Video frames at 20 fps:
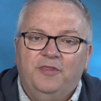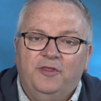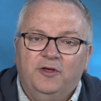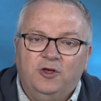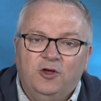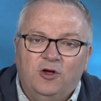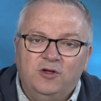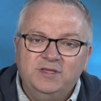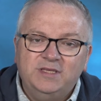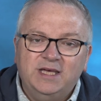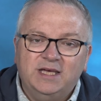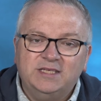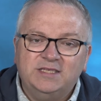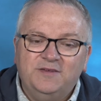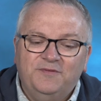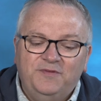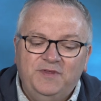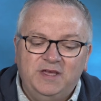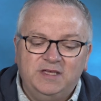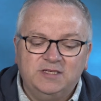The context
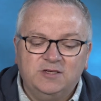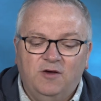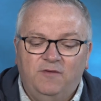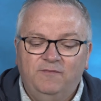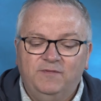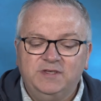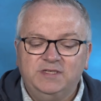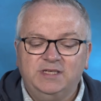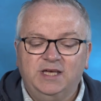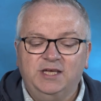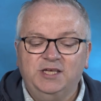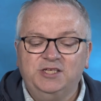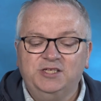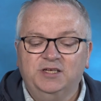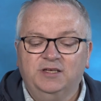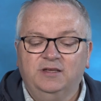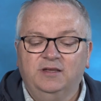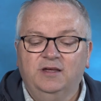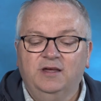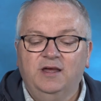of this
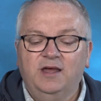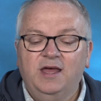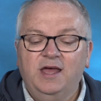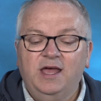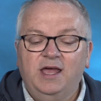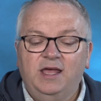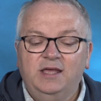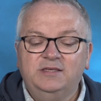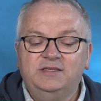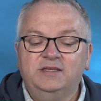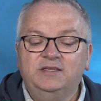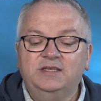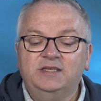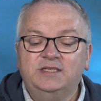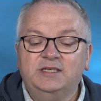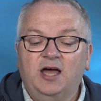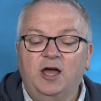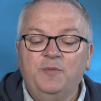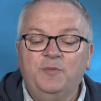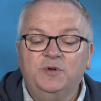conversation is the
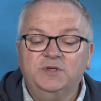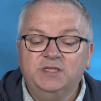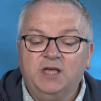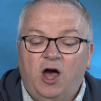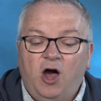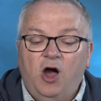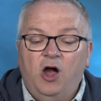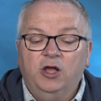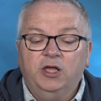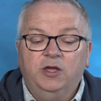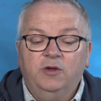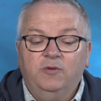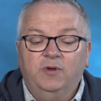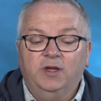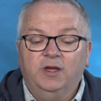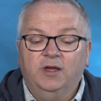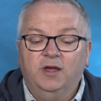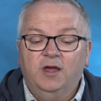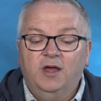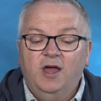disciples
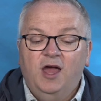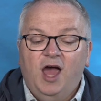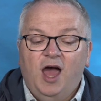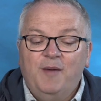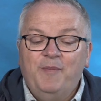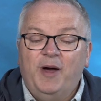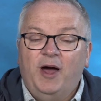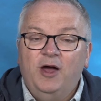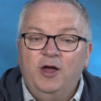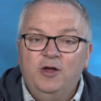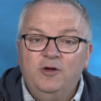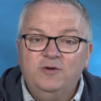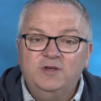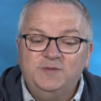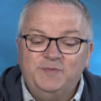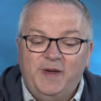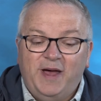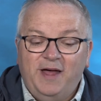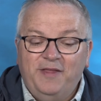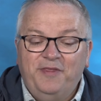arguing about who
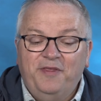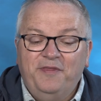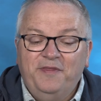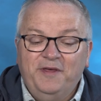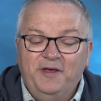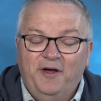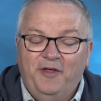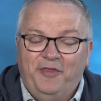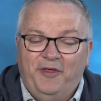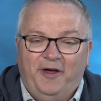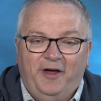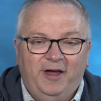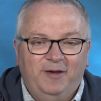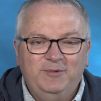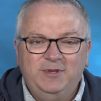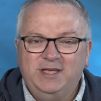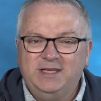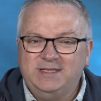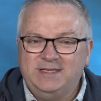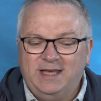is better than the other. I
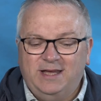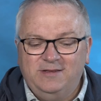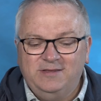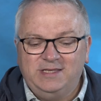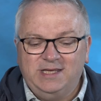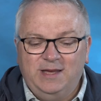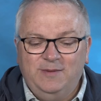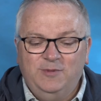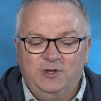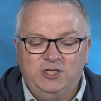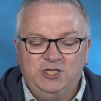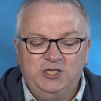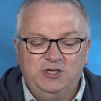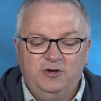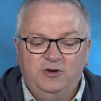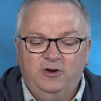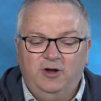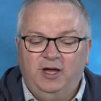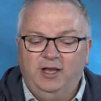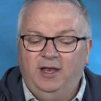mean, it sounds
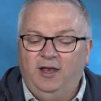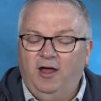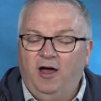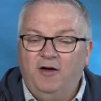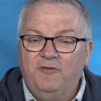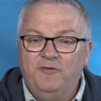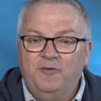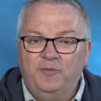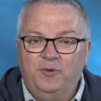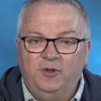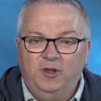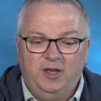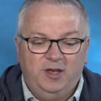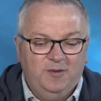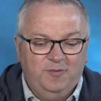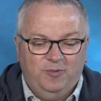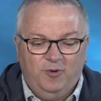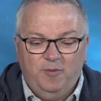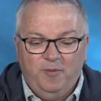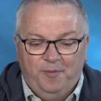immature and laughable, and
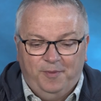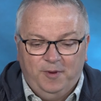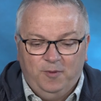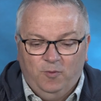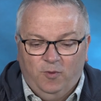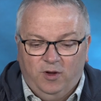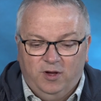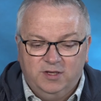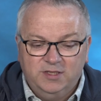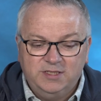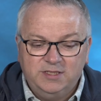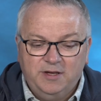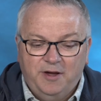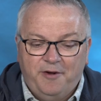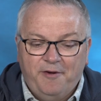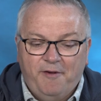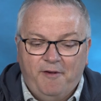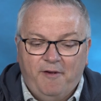it probably was.